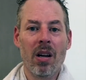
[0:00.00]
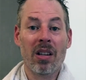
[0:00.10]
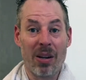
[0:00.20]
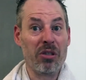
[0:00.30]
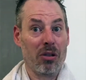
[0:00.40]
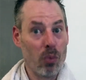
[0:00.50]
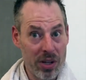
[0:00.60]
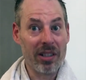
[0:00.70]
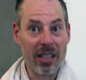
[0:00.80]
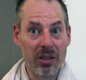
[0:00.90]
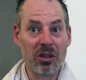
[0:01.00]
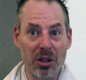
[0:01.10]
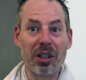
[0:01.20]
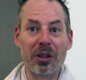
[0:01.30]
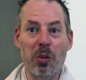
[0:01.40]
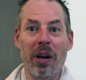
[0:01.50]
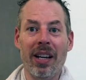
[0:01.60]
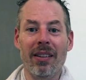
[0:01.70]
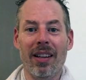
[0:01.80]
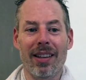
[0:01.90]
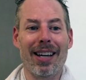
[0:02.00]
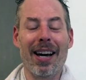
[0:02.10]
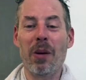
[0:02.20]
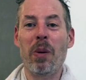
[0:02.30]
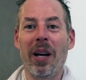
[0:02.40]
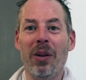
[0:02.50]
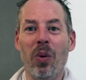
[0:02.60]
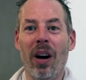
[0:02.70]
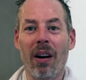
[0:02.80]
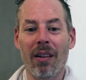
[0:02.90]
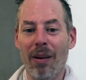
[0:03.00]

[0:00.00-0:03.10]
because I was in really serious pain, like the kind of pain where,